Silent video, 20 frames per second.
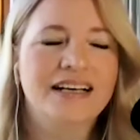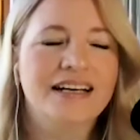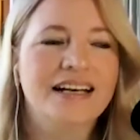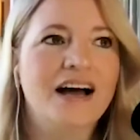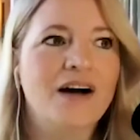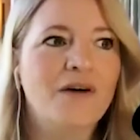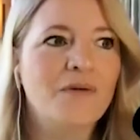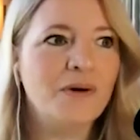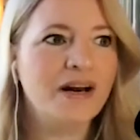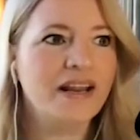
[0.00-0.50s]

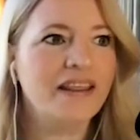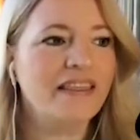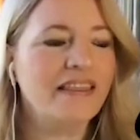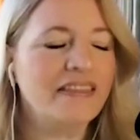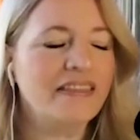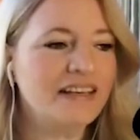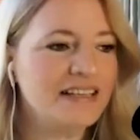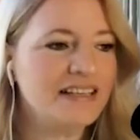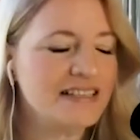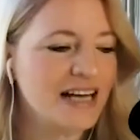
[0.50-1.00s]
Now, one of the
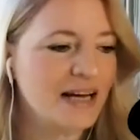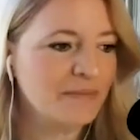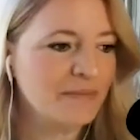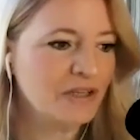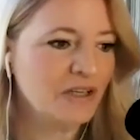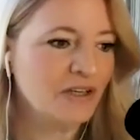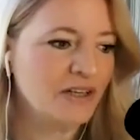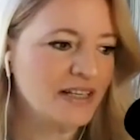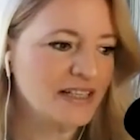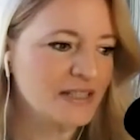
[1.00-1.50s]
things I'm
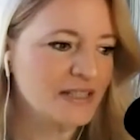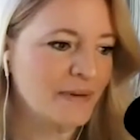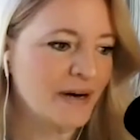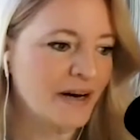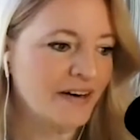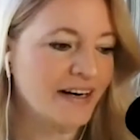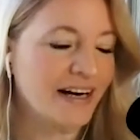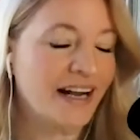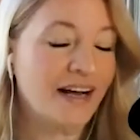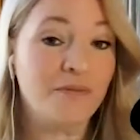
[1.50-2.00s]
curious
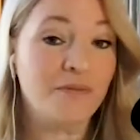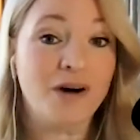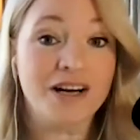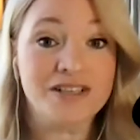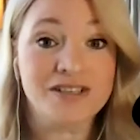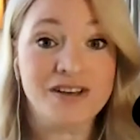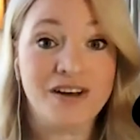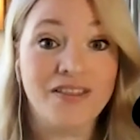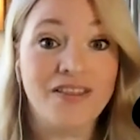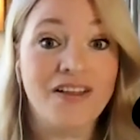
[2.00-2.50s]
about, and I
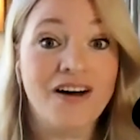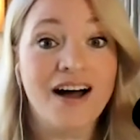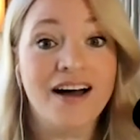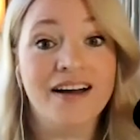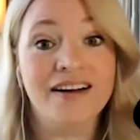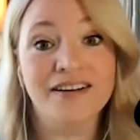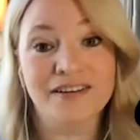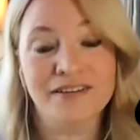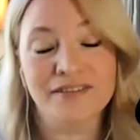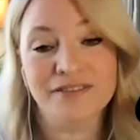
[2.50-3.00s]
watch a
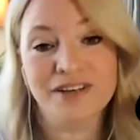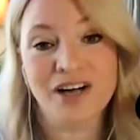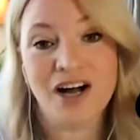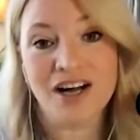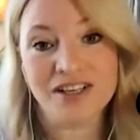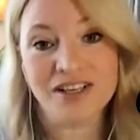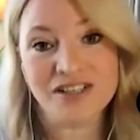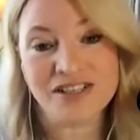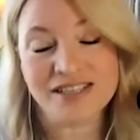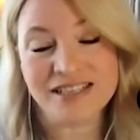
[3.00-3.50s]
lot of
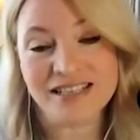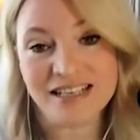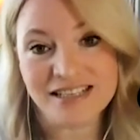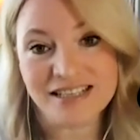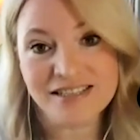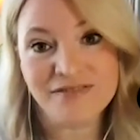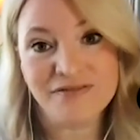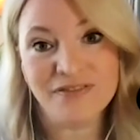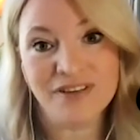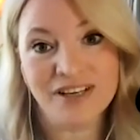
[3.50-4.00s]

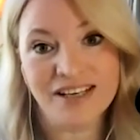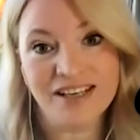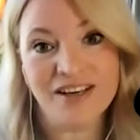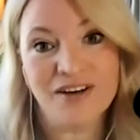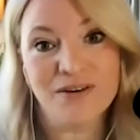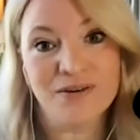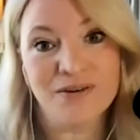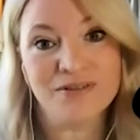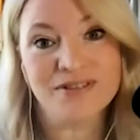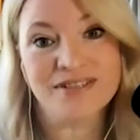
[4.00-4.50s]
consciousness
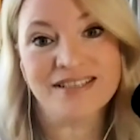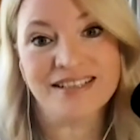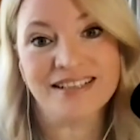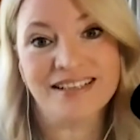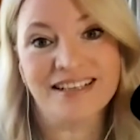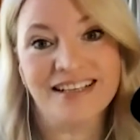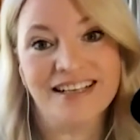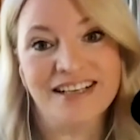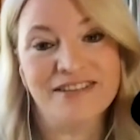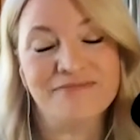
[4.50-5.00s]
videos,
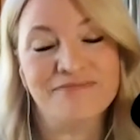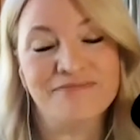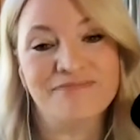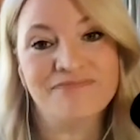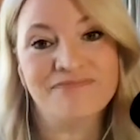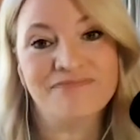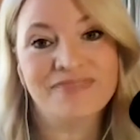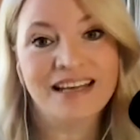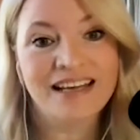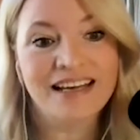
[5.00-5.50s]

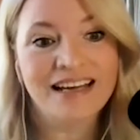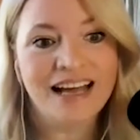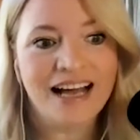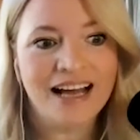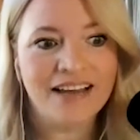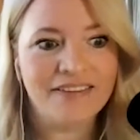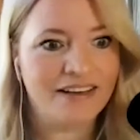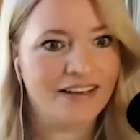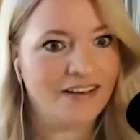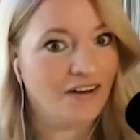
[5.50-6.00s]

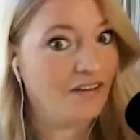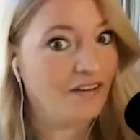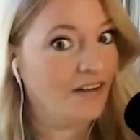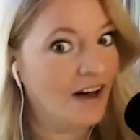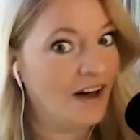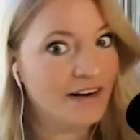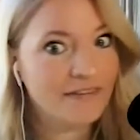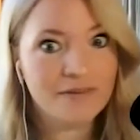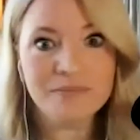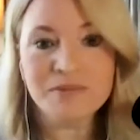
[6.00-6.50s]
and a
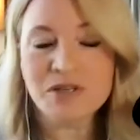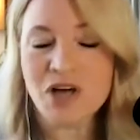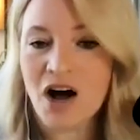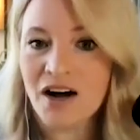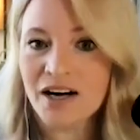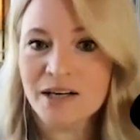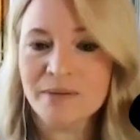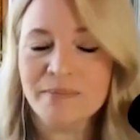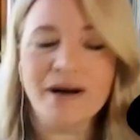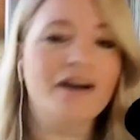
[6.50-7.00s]
lot of them
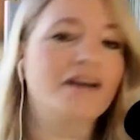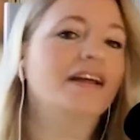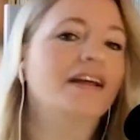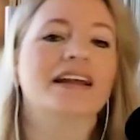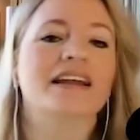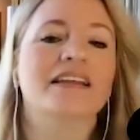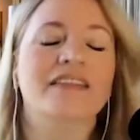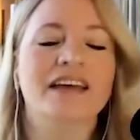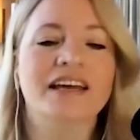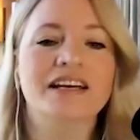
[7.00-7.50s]
talk about it,
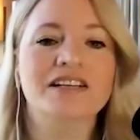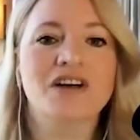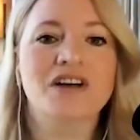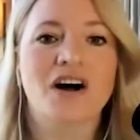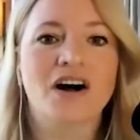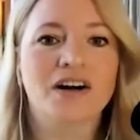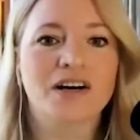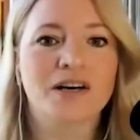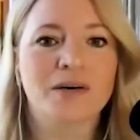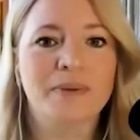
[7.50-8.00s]
and they
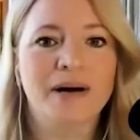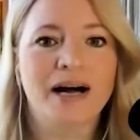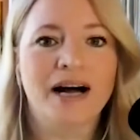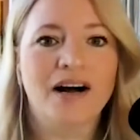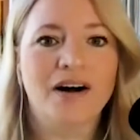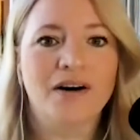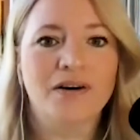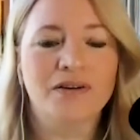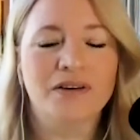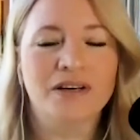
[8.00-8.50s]
talk
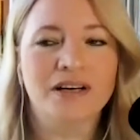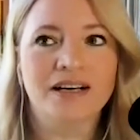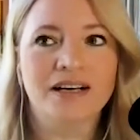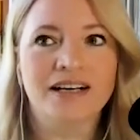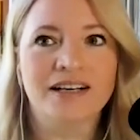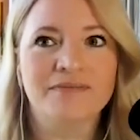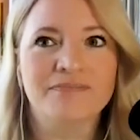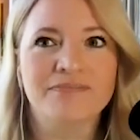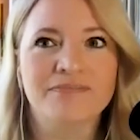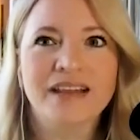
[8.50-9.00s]
about
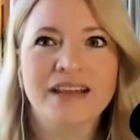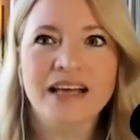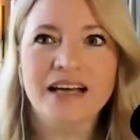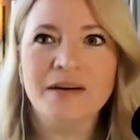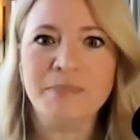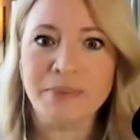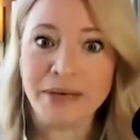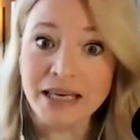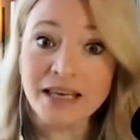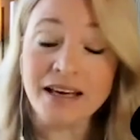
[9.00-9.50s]

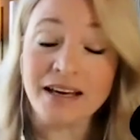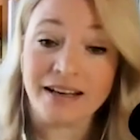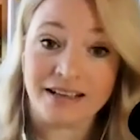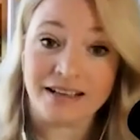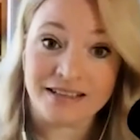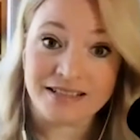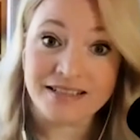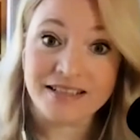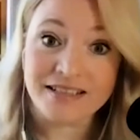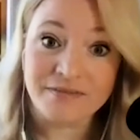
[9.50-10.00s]

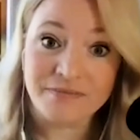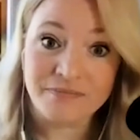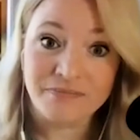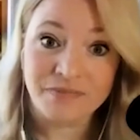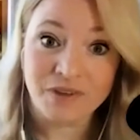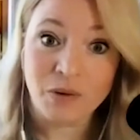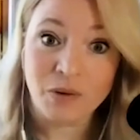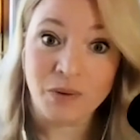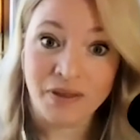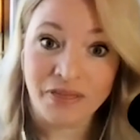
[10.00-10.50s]
beings
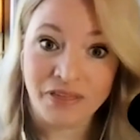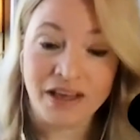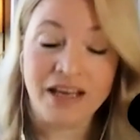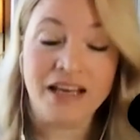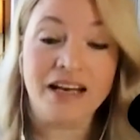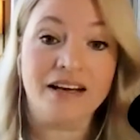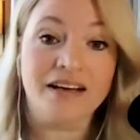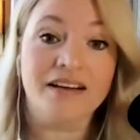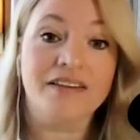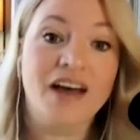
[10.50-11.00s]

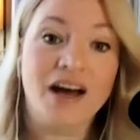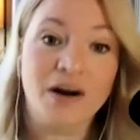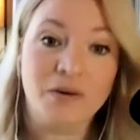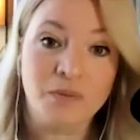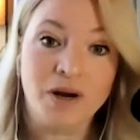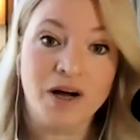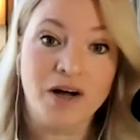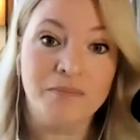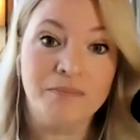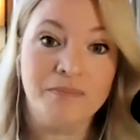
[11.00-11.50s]
within that
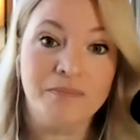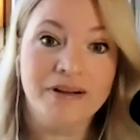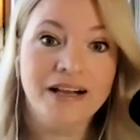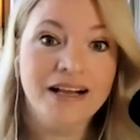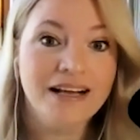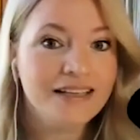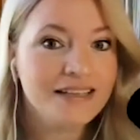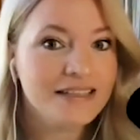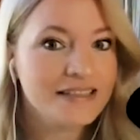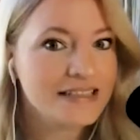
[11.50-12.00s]
realm.
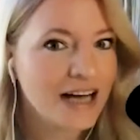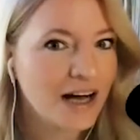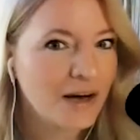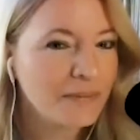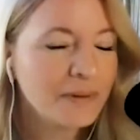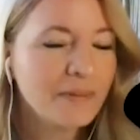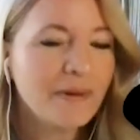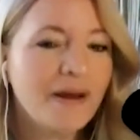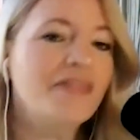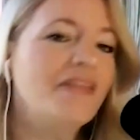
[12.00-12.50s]
Tell
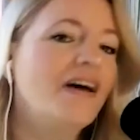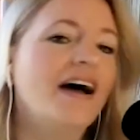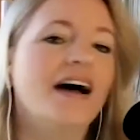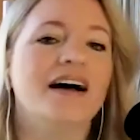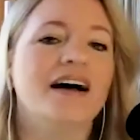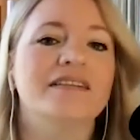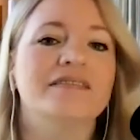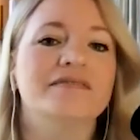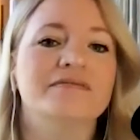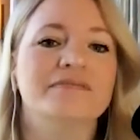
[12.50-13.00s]
me about that.